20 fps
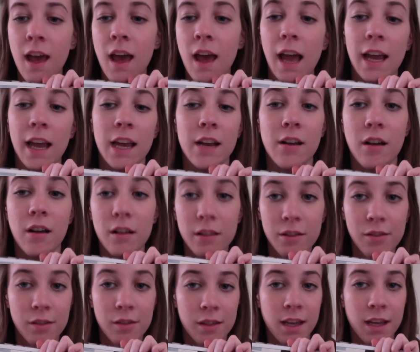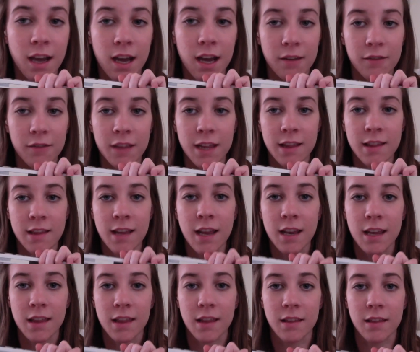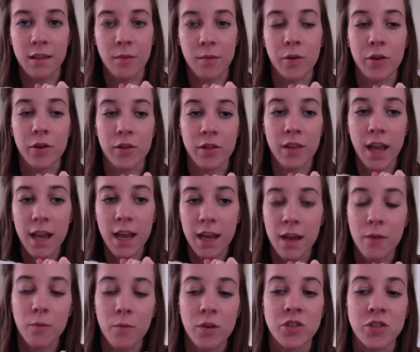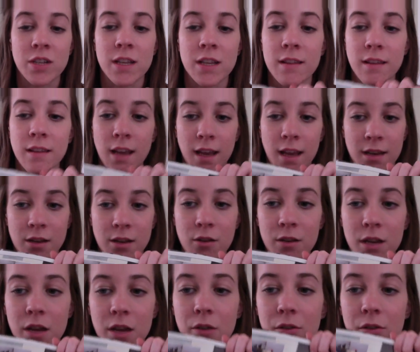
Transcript: I can also see kind of the setting that the Spurs stay in, which is San Antonio.